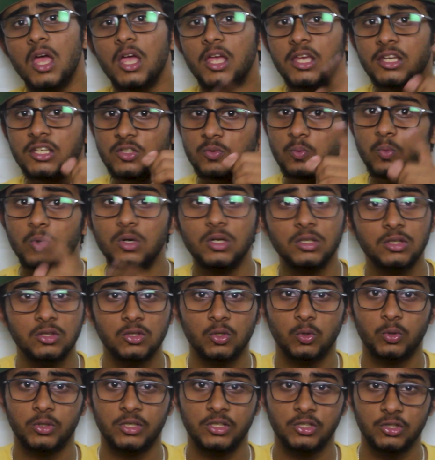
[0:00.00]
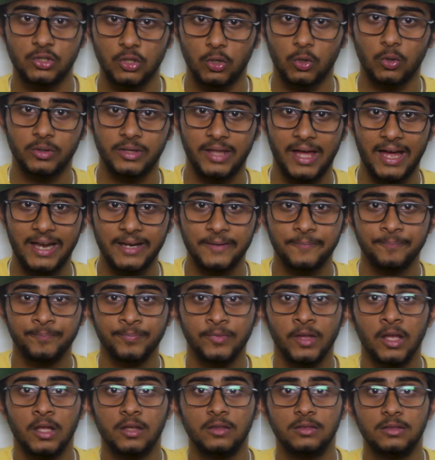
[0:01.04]
It is worth noting though that
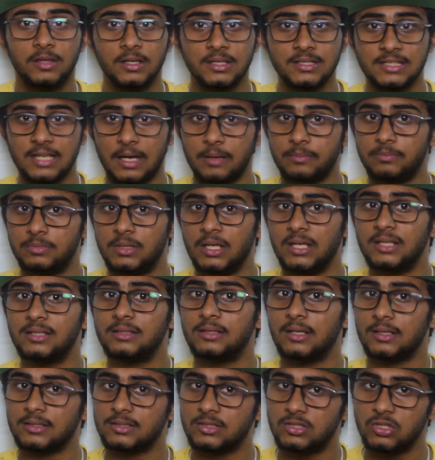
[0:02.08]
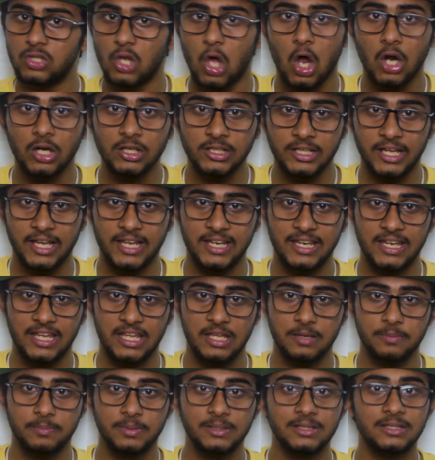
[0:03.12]
this update does not
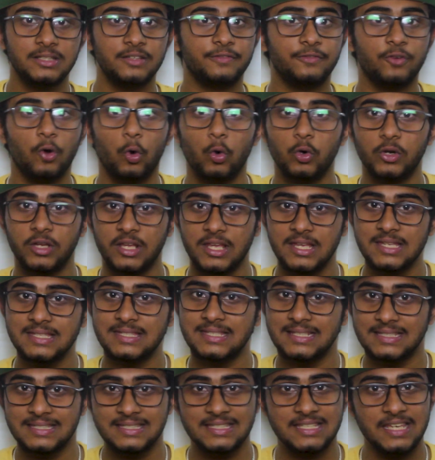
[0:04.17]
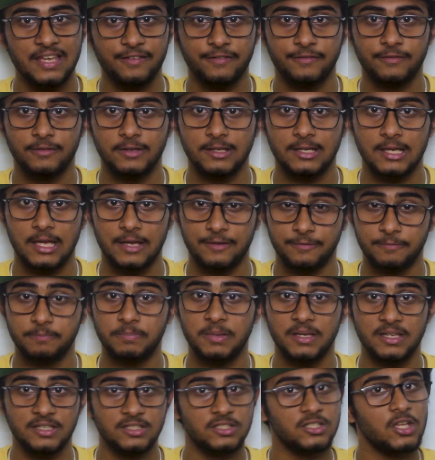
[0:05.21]
enable the 4K 60
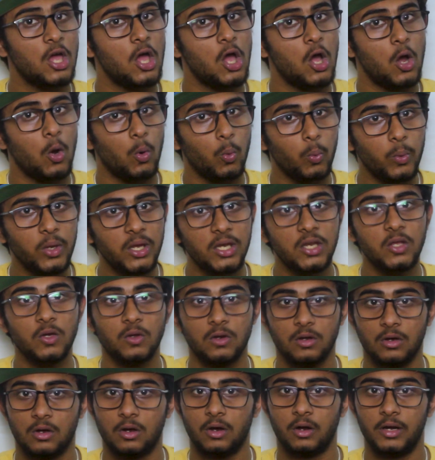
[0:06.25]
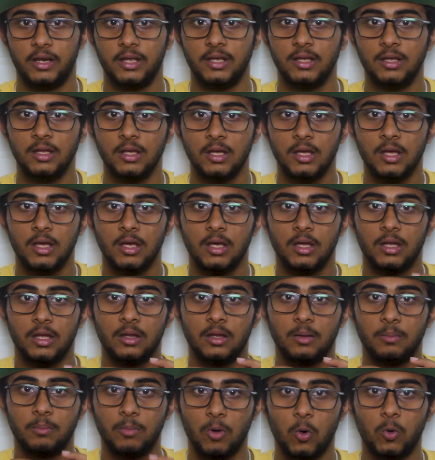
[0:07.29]
FPS video recording
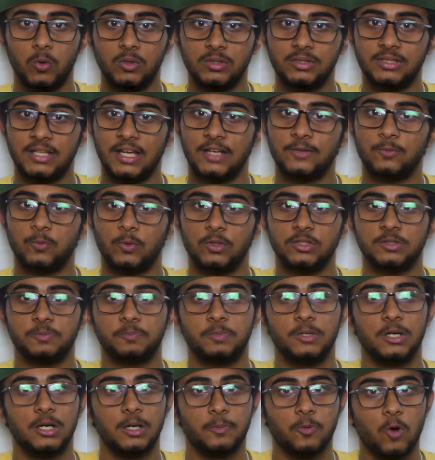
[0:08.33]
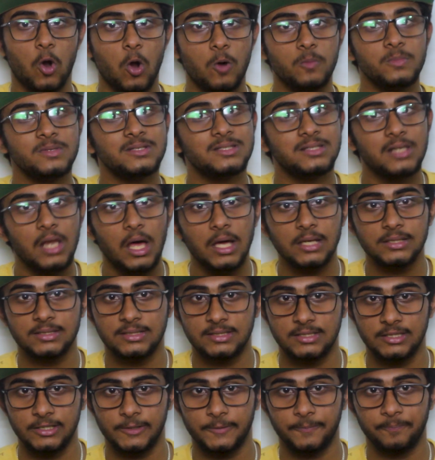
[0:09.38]
mode that was promised
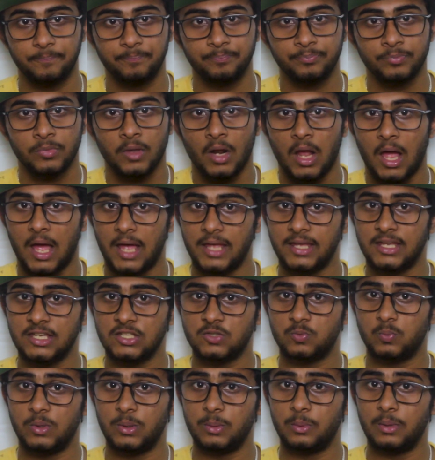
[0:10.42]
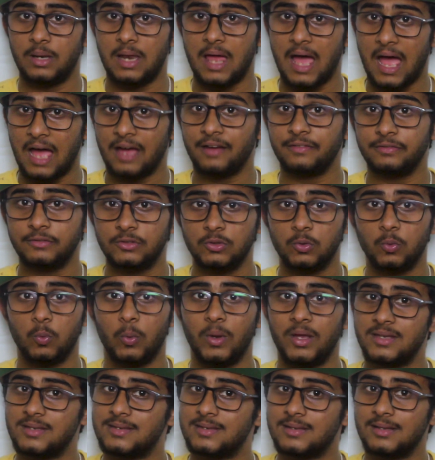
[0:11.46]
last year. I guess we will have to
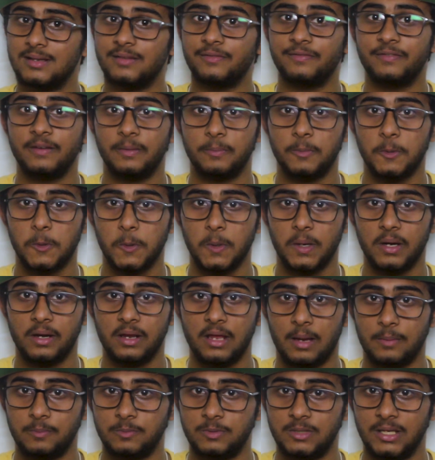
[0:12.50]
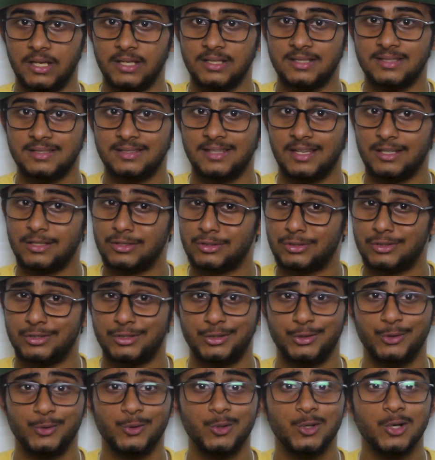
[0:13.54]
wait till February updates that is
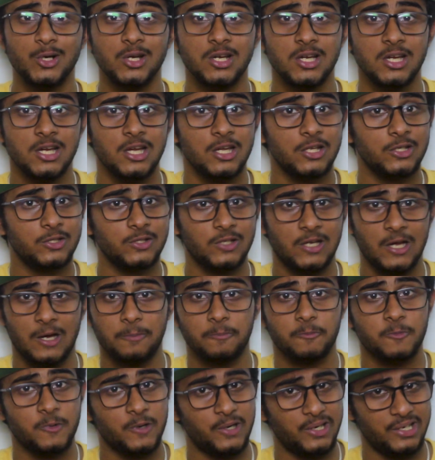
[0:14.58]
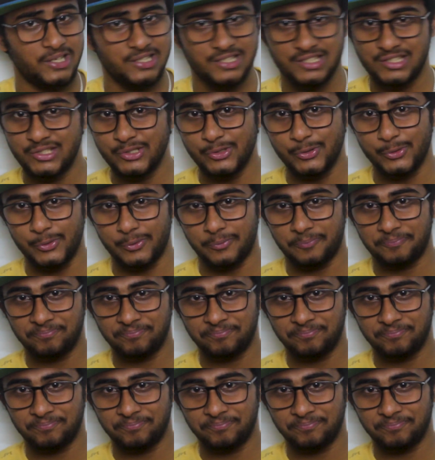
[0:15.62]
due to come pretty soon.